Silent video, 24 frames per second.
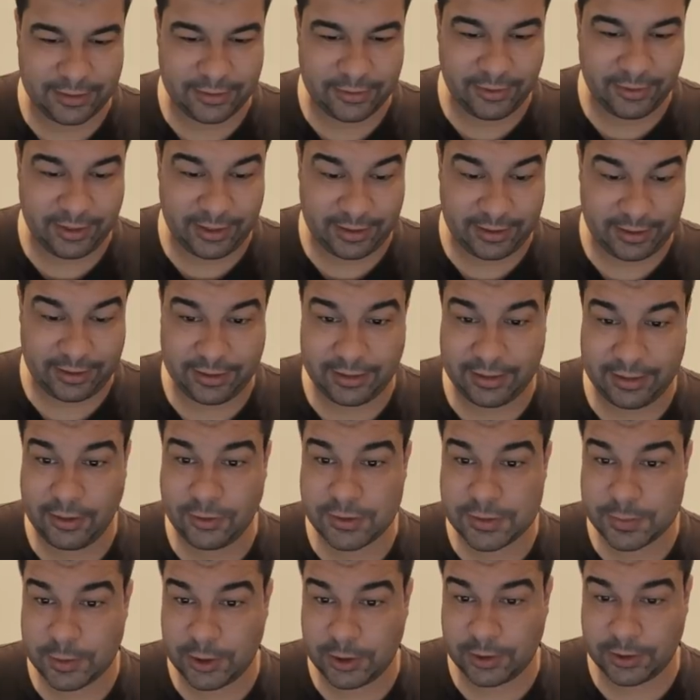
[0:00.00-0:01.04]
Right, that
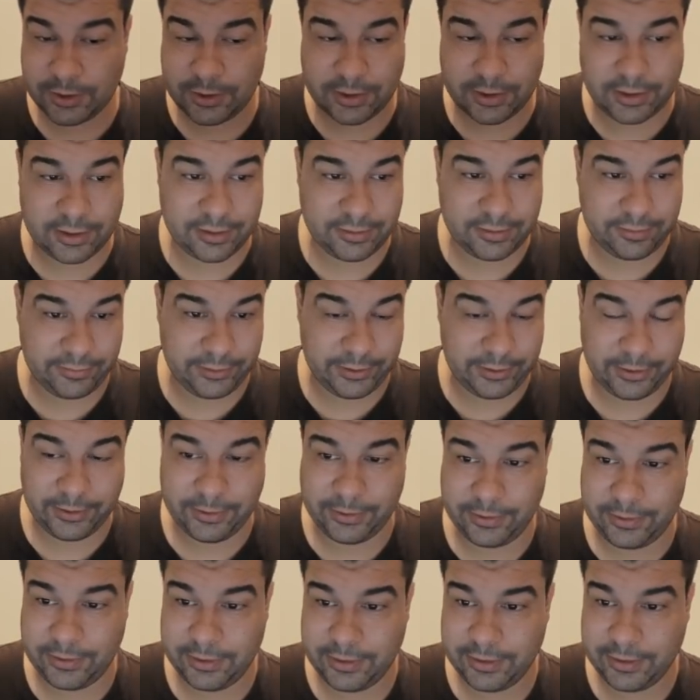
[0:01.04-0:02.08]
was my old car, very
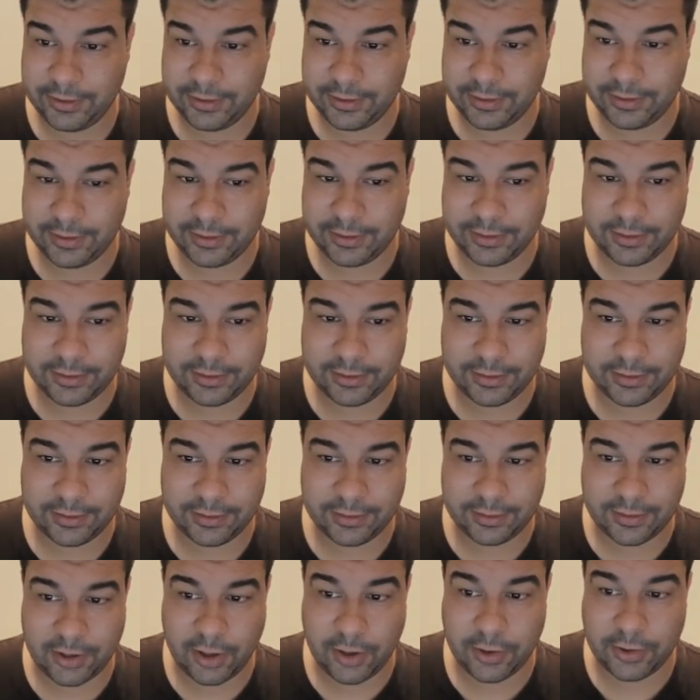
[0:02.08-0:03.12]
cool.
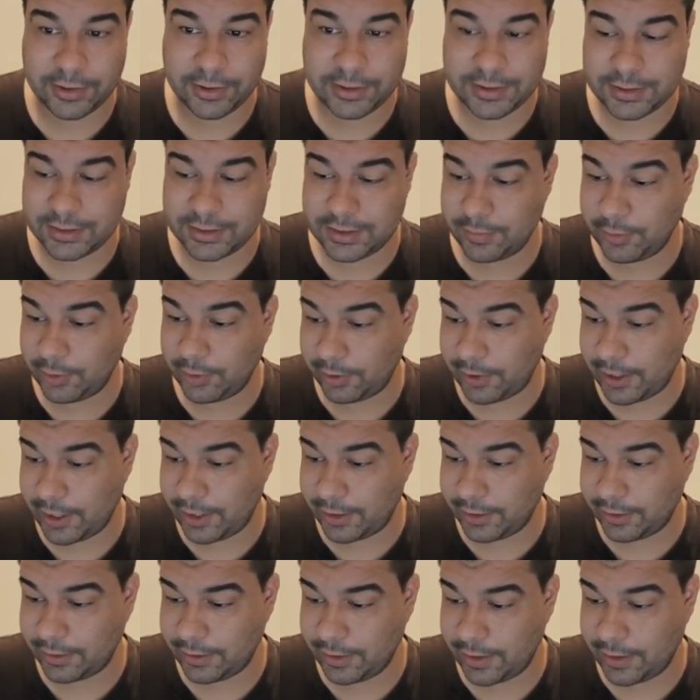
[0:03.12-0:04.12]
Owner's immigrating,